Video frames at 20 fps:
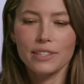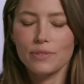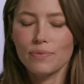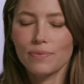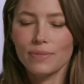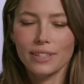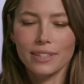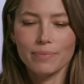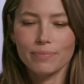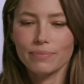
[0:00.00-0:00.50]
It's
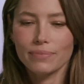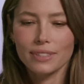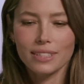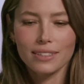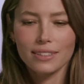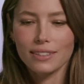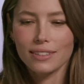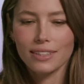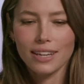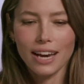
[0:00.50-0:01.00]

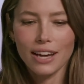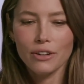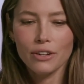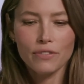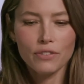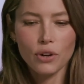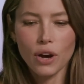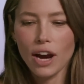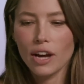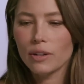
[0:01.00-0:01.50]
I don't
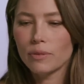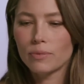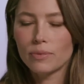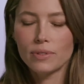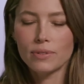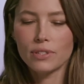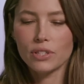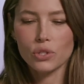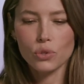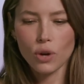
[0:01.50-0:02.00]
even know how to
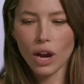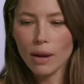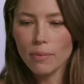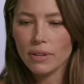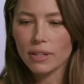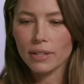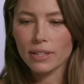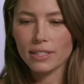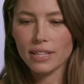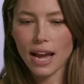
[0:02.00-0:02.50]

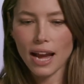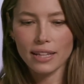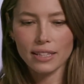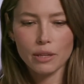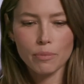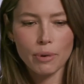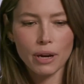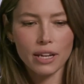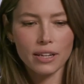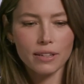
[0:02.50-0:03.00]
describe it
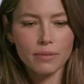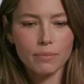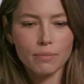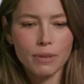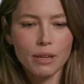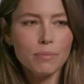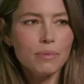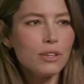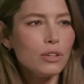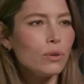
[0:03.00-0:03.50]
exactly, but
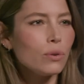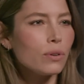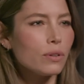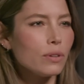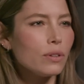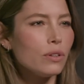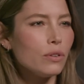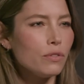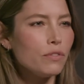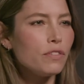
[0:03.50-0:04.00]
maybe you
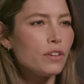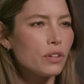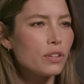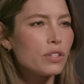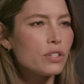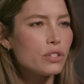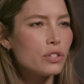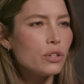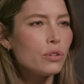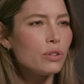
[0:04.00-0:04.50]
you feel
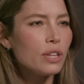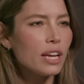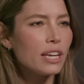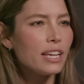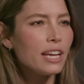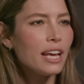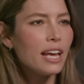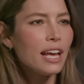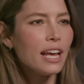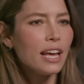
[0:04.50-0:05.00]
this too
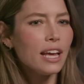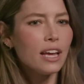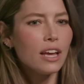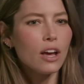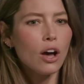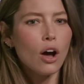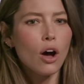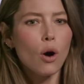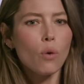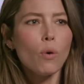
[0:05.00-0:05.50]
that. Yeah.
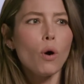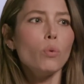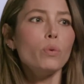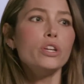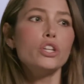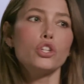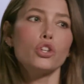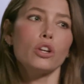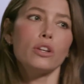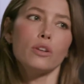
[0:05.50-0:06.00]
Well,
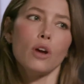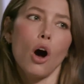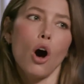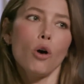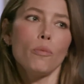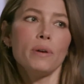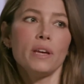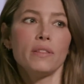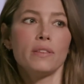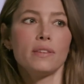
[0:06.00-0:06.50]
we shouldn't
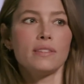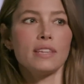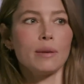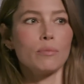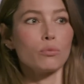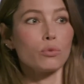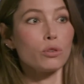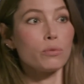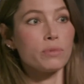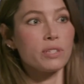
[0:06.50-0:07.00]
all be in the
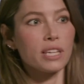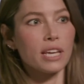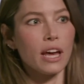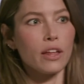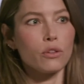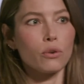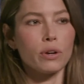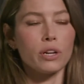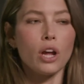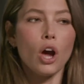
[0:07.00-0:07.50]
same room
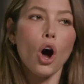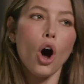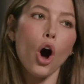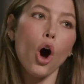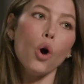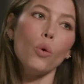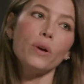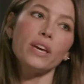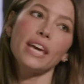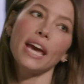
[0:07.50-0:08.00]
together, and
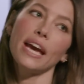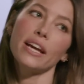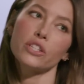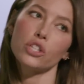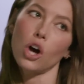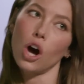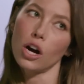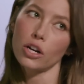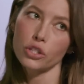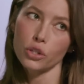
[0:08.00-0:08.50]
oh, we can't
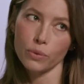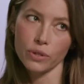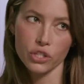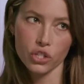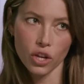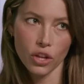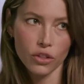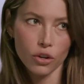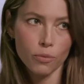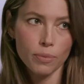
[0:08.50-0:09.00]
talk to
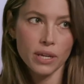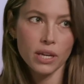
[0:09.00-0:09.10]
each other